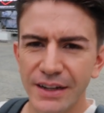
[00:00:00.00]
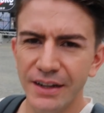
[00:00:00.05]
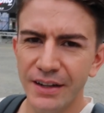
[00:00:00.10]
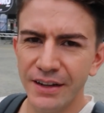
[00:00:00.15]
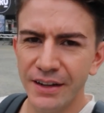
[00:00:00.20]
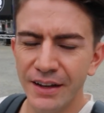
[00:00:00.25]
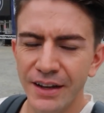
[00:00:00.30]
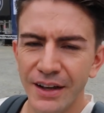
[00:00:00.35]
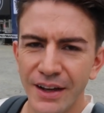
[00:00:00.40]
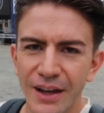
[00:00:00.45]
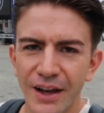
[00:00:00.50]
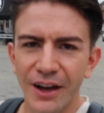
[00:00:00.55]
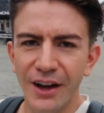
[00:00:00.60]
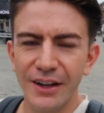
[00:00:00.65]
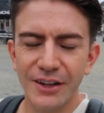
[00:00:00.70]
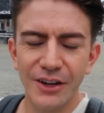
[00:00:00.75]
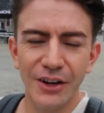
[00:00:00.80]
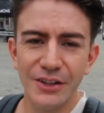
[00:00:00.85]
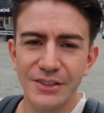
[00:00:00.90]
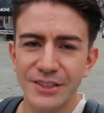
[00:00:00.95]

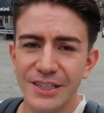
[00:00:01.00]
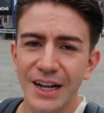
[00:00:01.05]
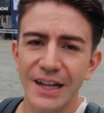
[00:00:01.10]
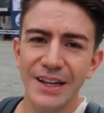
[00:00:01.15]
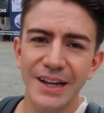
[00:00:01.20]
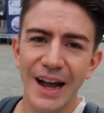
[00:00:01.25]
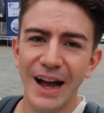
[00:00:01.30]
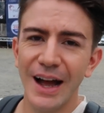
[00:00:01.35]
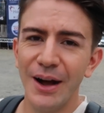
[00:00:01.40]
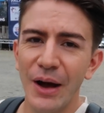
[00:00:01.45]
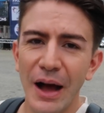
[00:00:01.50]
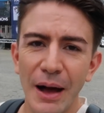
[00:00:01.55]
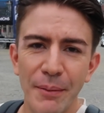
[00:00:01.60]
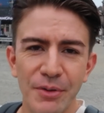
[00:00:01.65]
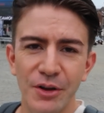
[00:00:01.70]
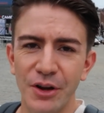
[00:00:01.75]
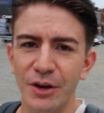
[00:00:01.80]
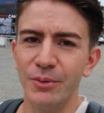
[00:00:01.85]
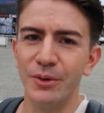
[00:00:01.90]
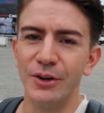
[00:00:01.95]
I can't tell you how
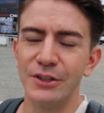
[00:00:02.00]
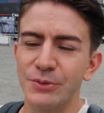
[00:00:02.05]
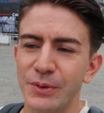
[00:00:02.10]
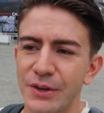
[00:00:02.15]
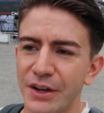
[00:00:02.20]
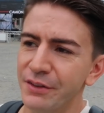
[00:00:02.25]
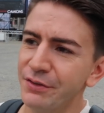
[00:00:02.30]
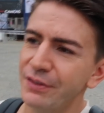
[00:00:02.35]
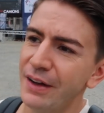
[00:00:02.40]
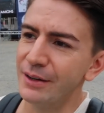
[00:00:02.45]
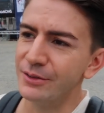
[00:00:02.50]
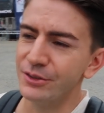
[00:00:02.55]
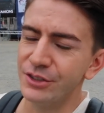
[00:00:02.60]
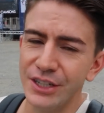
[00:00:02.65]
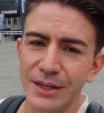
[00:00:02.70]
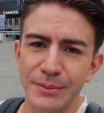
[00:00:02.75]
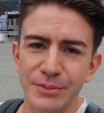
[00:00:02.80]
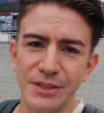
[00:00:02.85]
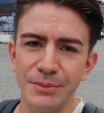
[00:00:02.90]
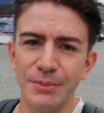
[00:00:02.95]
happy I was when I found
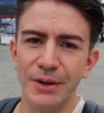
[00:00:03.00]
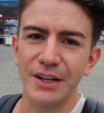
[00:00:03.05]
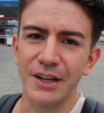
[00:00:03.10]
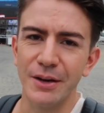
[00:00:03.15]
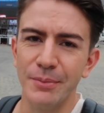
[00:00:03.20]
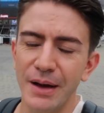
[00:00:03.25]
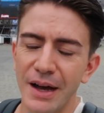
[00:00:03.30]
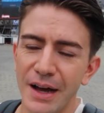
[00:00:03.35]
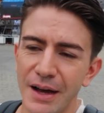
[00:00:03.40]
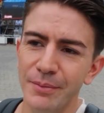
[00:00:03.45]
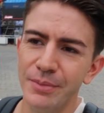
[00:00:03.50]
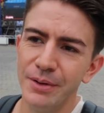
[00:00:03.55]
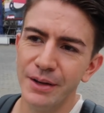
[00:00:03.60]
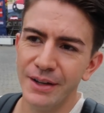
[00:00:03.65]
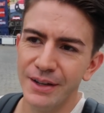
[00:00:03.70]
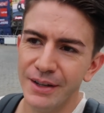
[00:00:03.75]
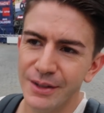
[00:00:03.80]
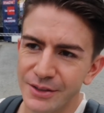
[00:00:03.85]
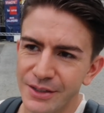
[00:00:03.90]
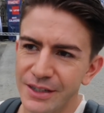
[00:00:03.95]
chips in my
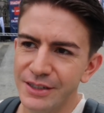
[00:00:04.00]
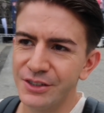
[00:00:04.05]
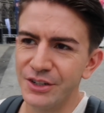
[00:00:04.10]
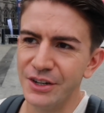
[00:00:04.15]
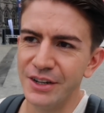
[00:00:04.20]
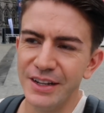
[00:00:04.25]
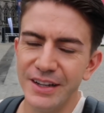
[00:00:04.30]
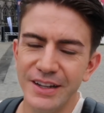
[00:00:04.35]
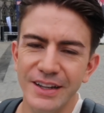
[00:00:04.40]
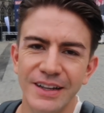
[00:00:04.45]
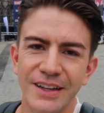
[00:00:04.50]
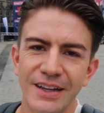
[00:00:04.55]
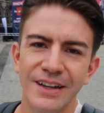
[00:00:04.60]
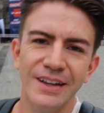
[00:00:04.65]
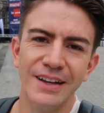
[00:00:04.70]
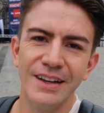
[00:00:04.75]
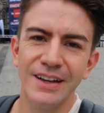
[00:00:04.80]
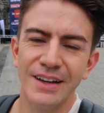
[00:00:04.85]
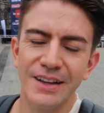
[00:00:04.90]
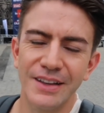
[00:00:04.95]
kebab. Literally
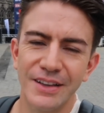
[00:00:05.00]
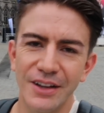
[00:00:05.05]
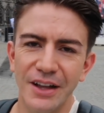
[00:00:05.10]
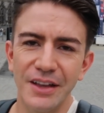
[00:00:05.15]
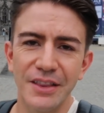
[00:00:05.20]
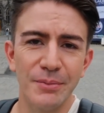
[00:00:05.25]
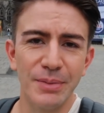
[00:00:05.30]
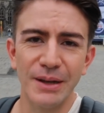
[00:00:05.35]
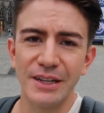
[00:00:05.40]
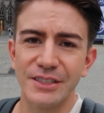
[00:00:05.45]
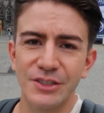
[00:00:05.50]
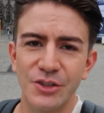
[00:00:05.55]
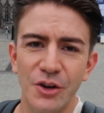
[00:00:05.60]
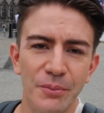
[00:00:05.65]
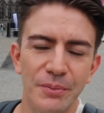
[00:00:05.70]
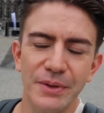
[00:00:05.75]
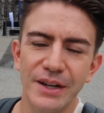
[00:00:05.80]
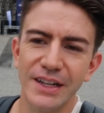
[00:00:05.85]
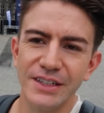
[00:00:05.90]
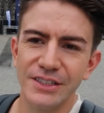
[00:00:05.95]
like the best
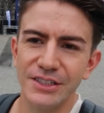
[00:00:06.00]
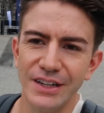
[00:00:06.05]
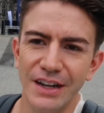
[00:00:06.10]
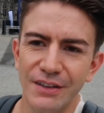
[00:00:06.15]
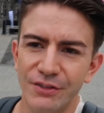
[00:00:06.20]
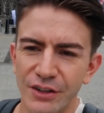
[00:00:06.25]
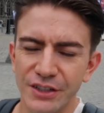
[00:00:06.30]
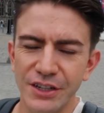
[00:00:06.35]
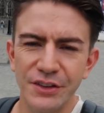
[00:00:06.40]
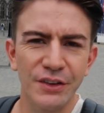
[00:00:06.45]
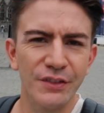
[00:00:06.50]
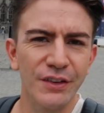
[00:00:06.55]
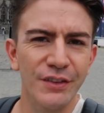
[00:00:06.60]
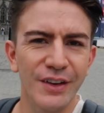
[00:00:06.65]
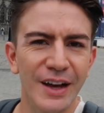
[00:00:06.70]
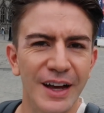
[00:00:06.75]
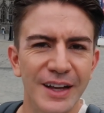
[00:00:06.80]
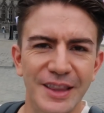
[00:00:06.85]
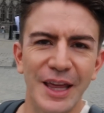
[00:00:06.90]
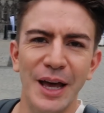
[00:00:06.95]
combination ever. I don't think
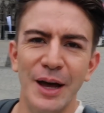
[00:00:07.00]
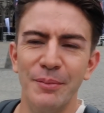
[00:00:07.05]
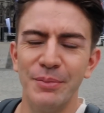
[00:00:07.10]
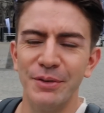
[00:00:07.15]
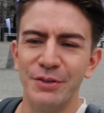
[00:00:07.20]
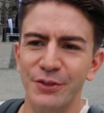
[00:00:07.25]
I've ever had that